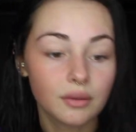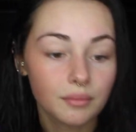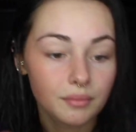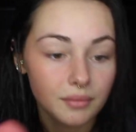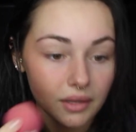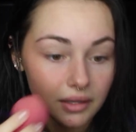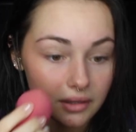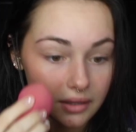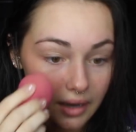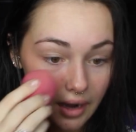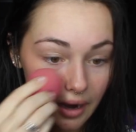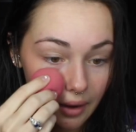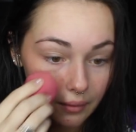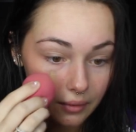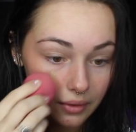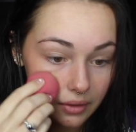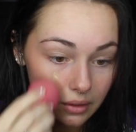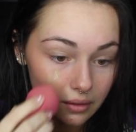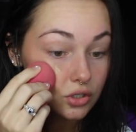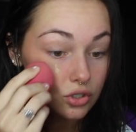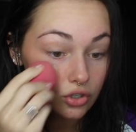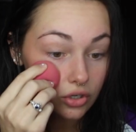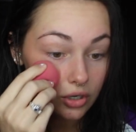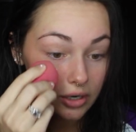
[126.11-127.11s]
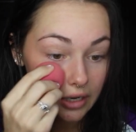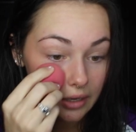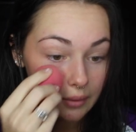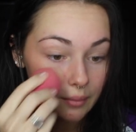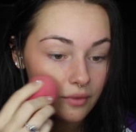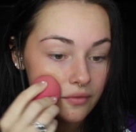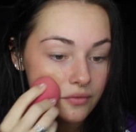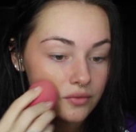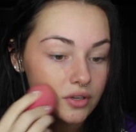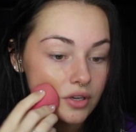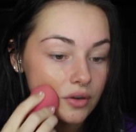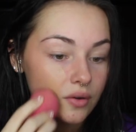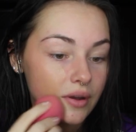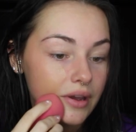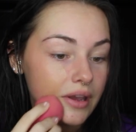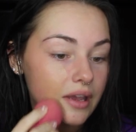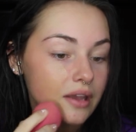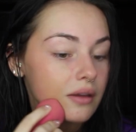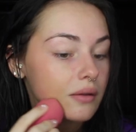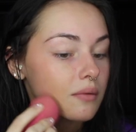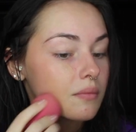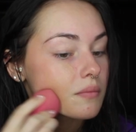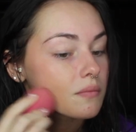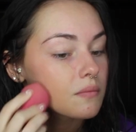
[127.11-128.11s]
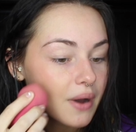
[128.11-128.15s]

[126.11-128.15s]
something that I would dream of doing.